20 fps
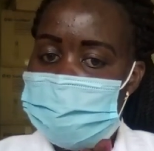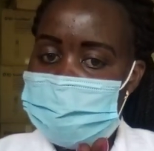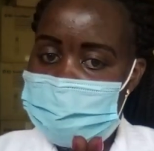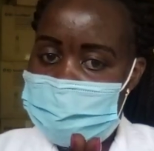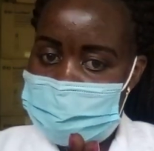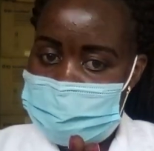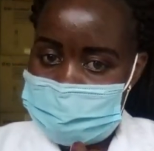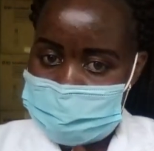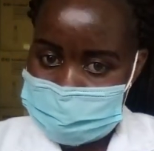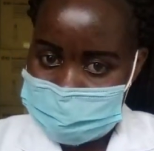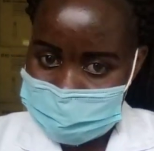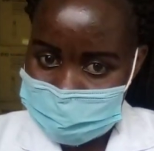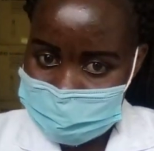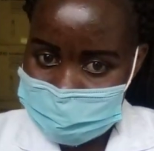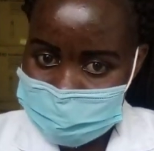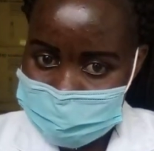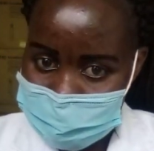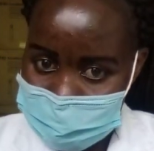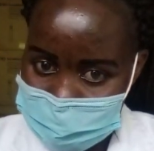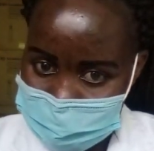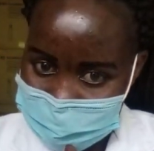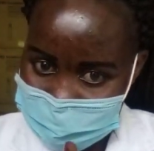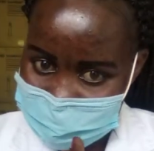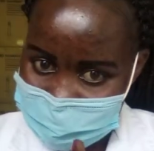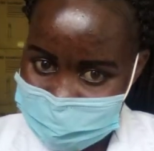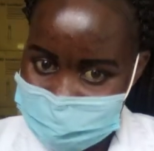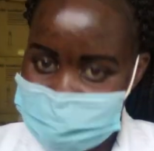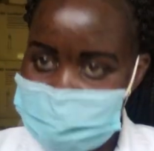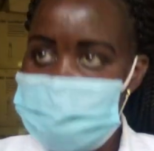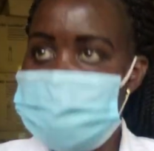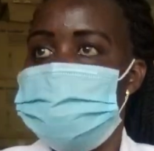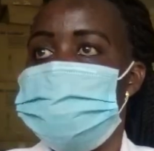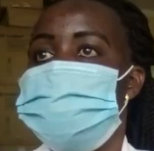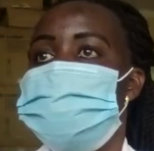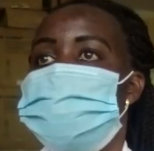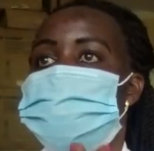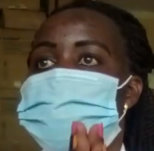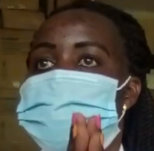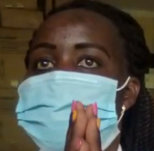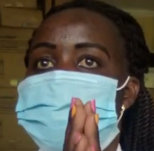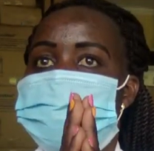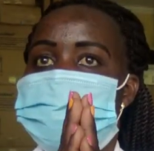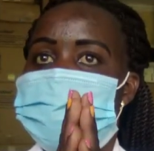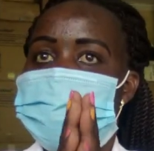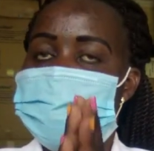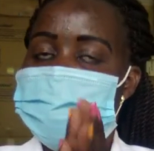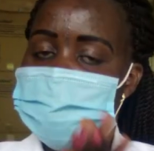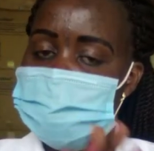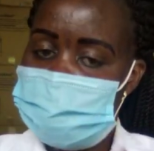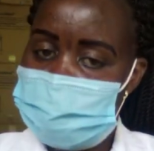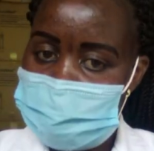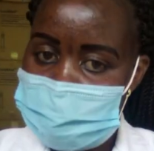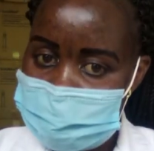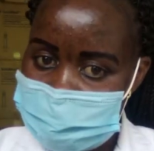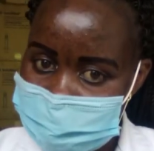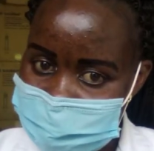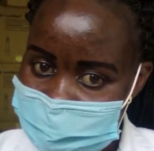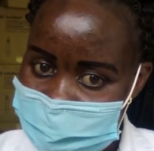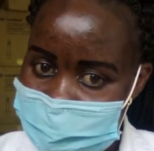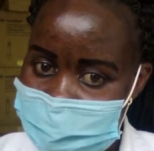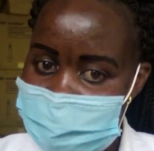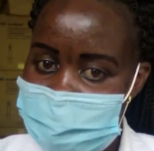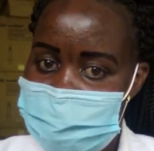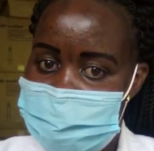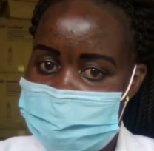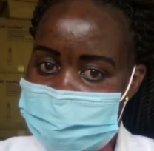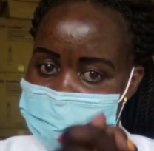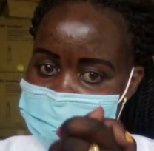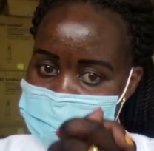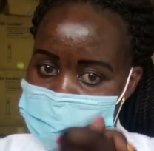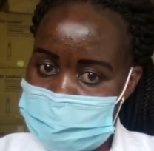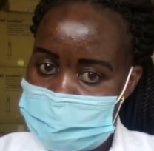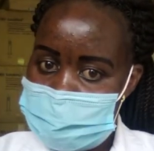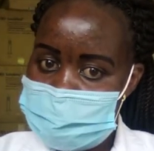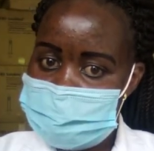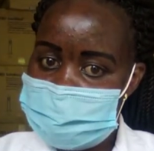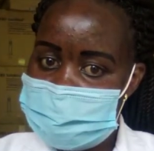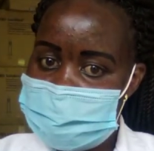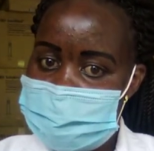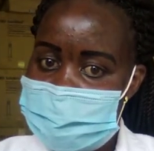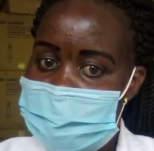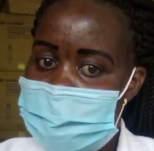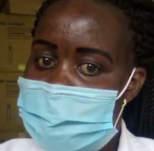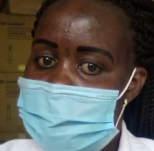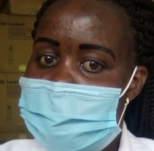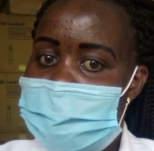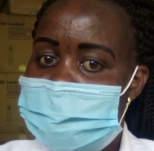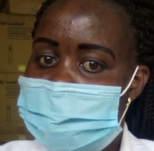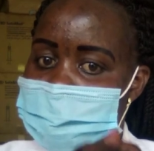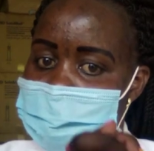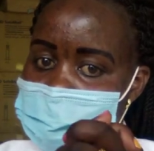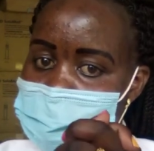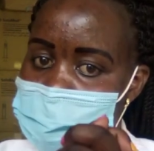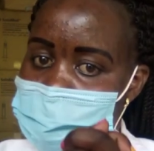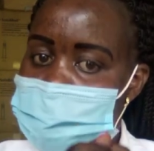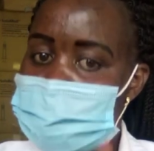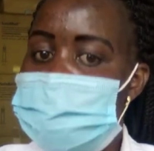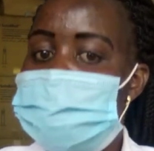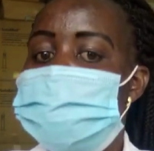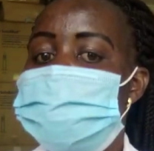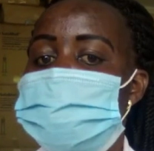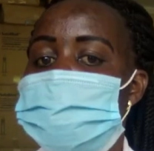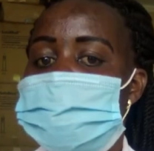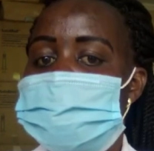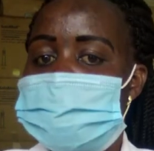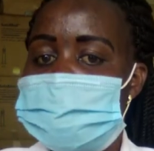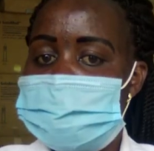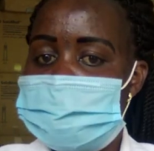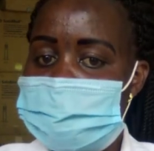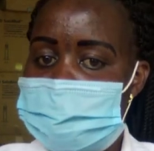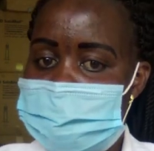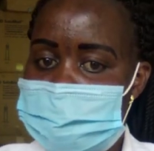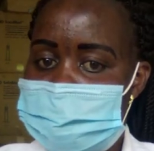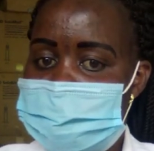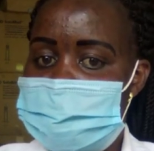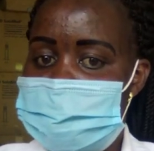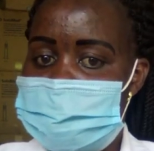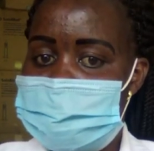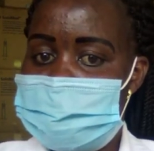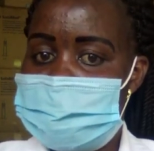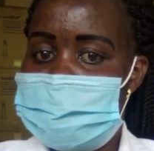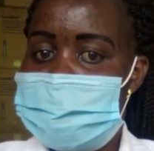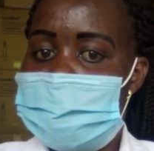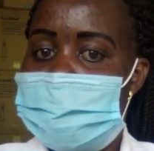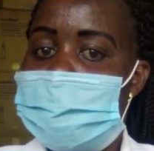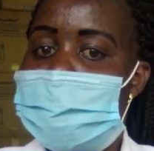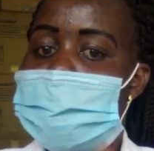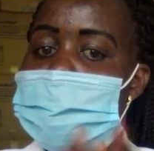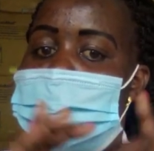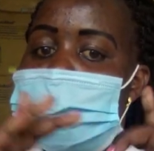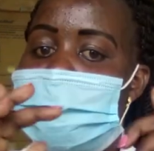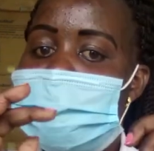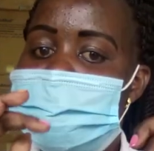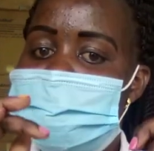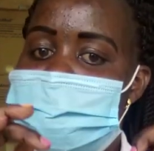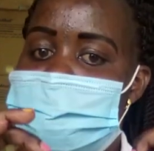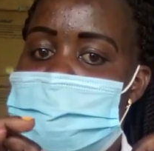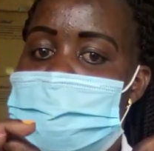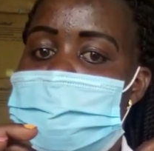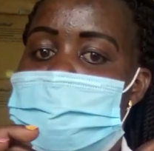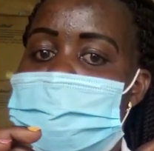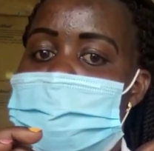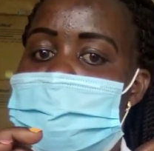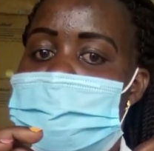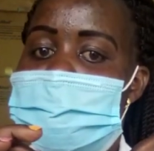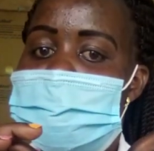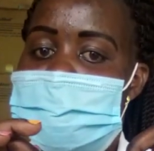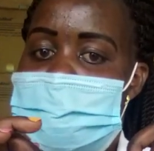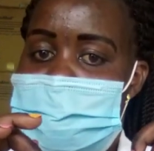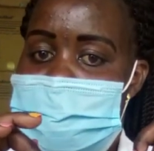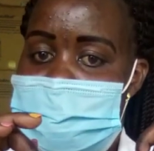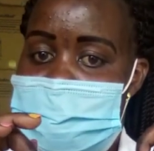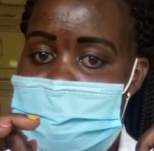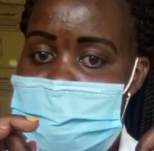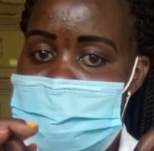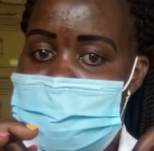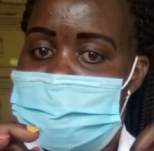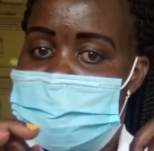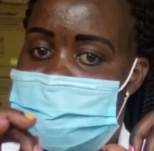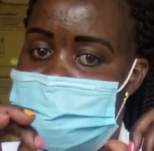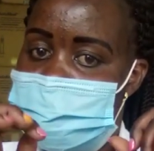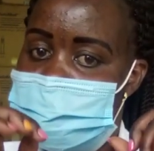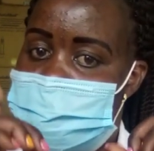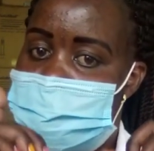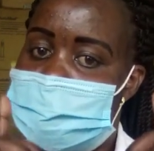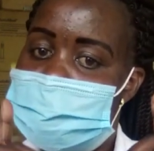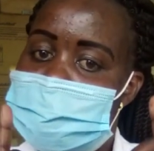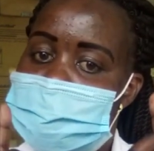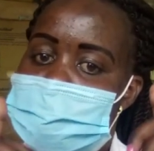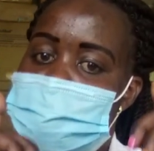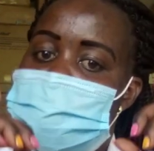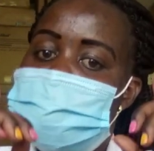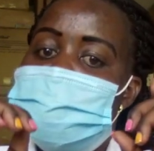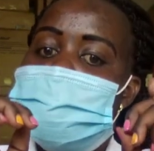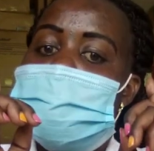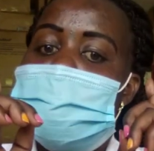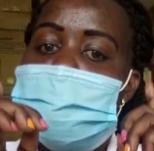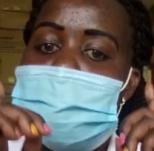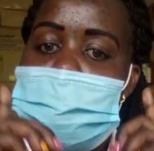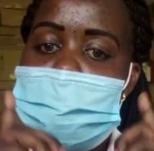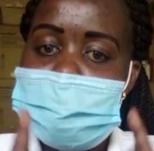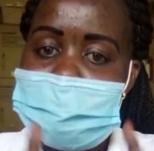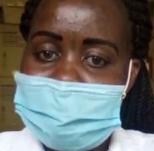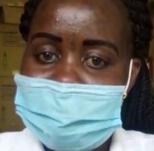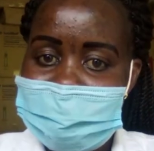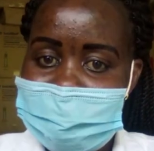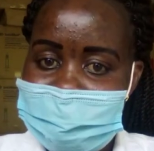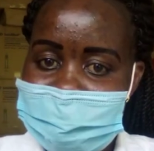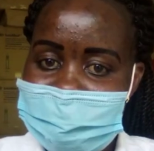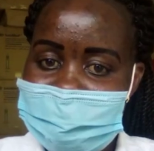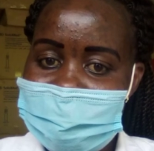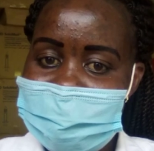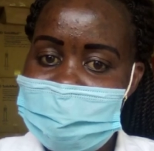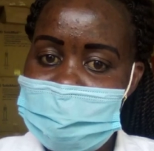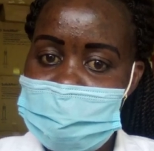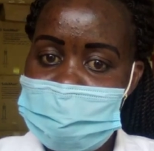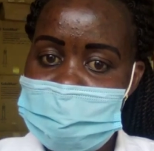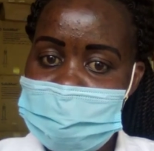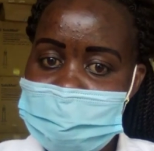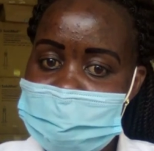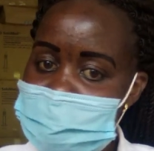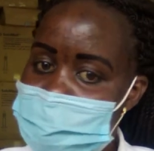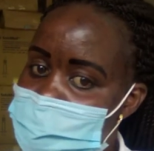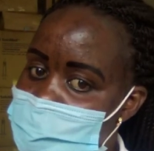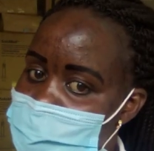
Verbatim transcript: or clean our hands with running water and soaps. And I know God will protect us. And above all, let's pray to our Maker. Thank you